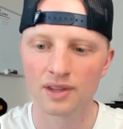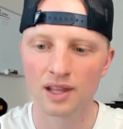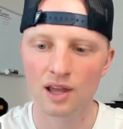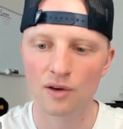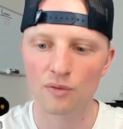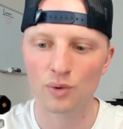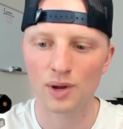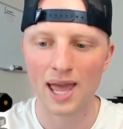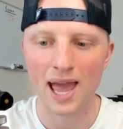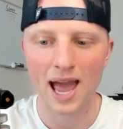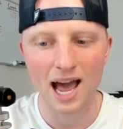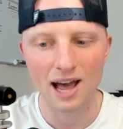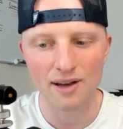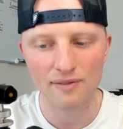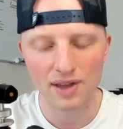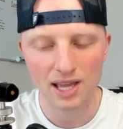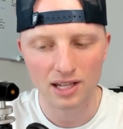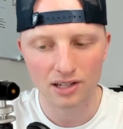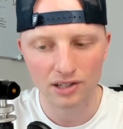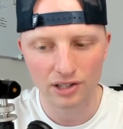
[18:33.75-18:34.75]
If we
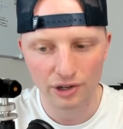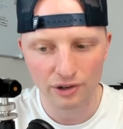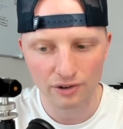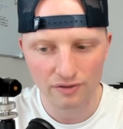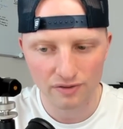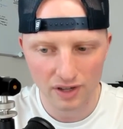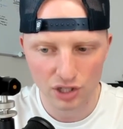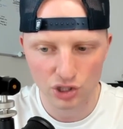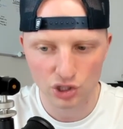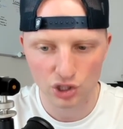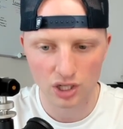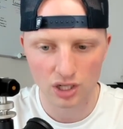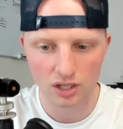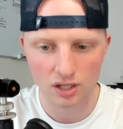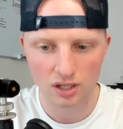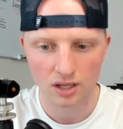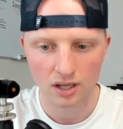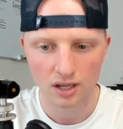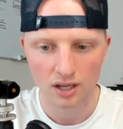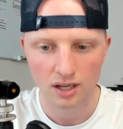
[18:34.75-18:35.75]
have a clear
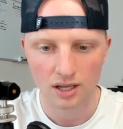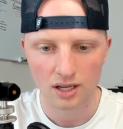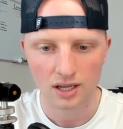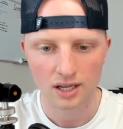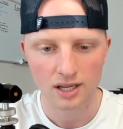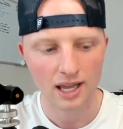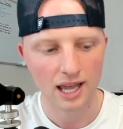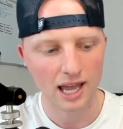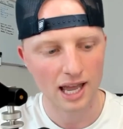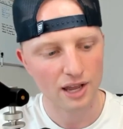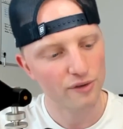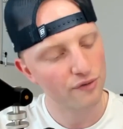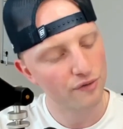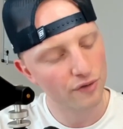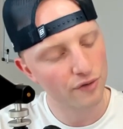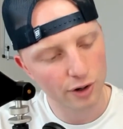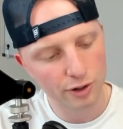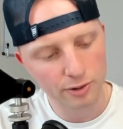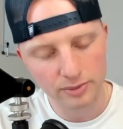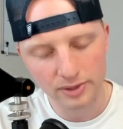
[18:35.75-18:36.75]
vision, a
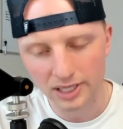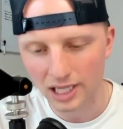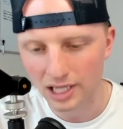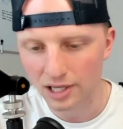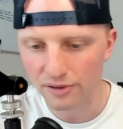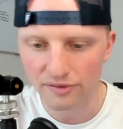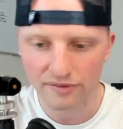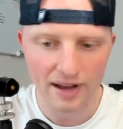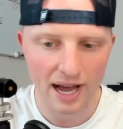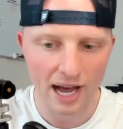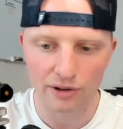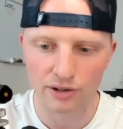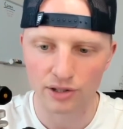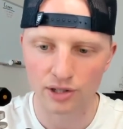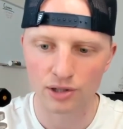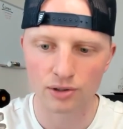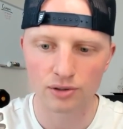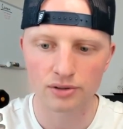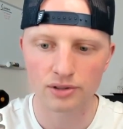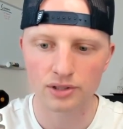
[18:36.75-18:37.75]
firm set of
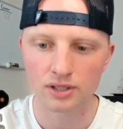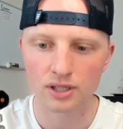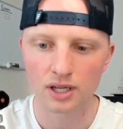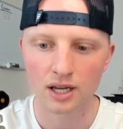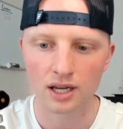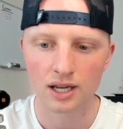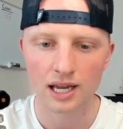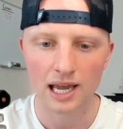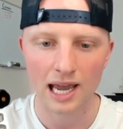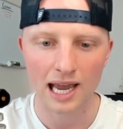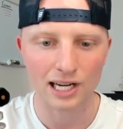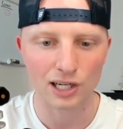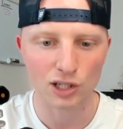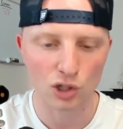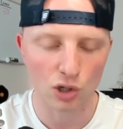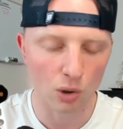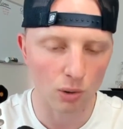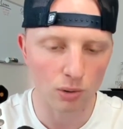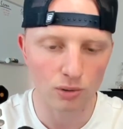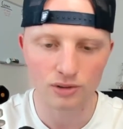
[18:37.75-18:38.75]
values,
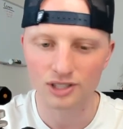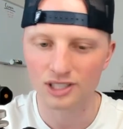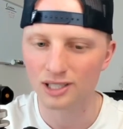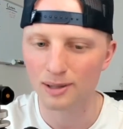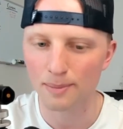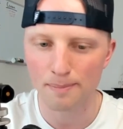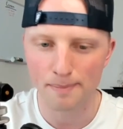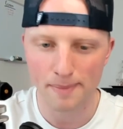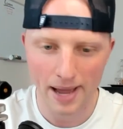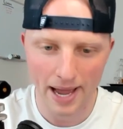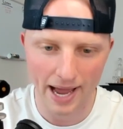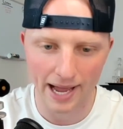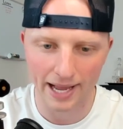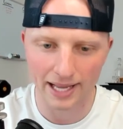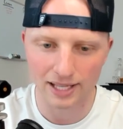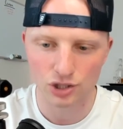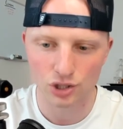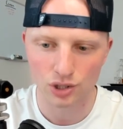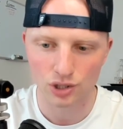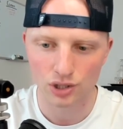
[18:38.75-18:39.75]
and goals to
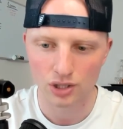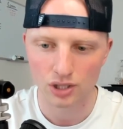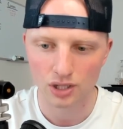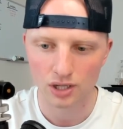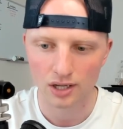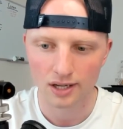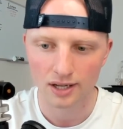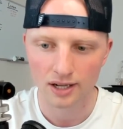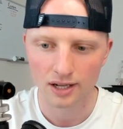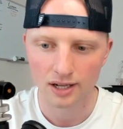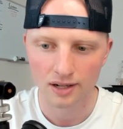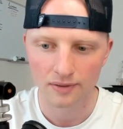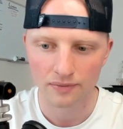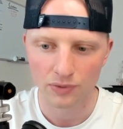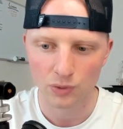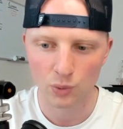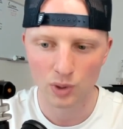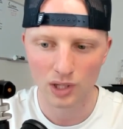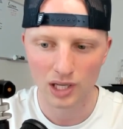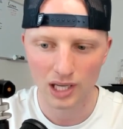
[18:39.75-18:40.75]
match,
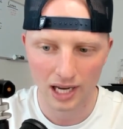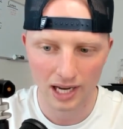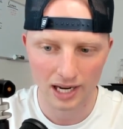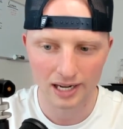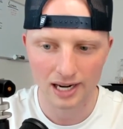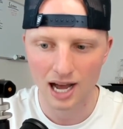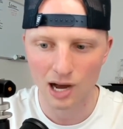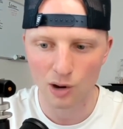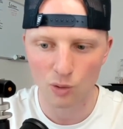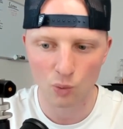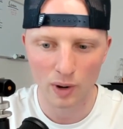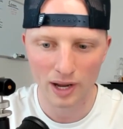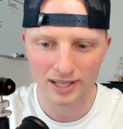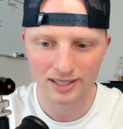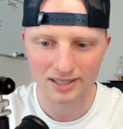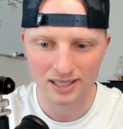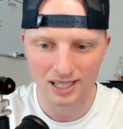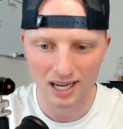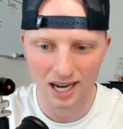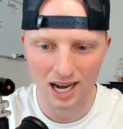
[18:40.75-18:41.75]
we cannot
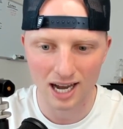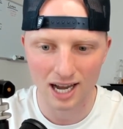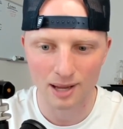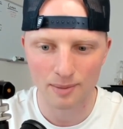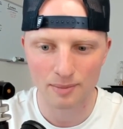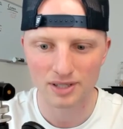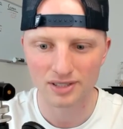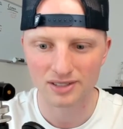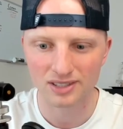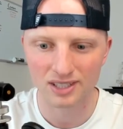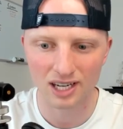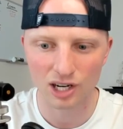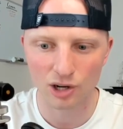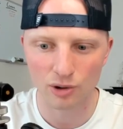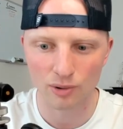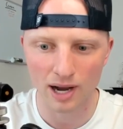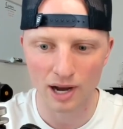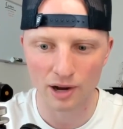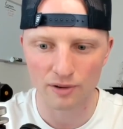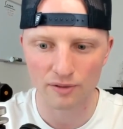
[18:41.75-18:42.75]
waste time sitting
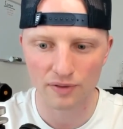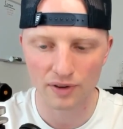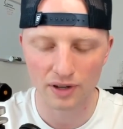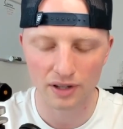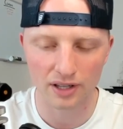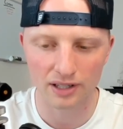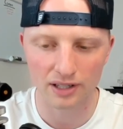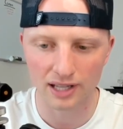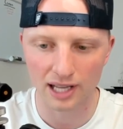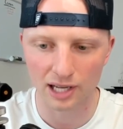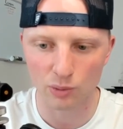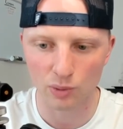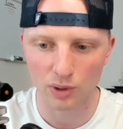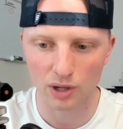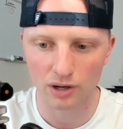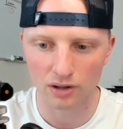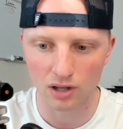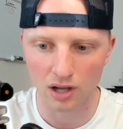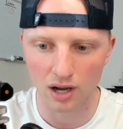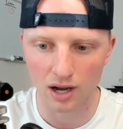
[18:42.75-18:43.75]
around feeling like we
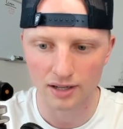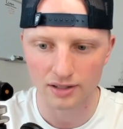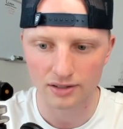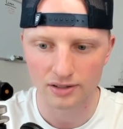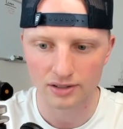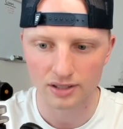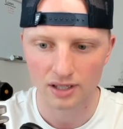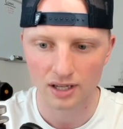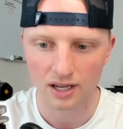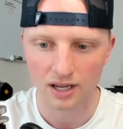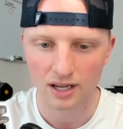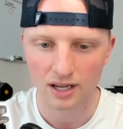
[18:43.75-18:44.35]
are lost.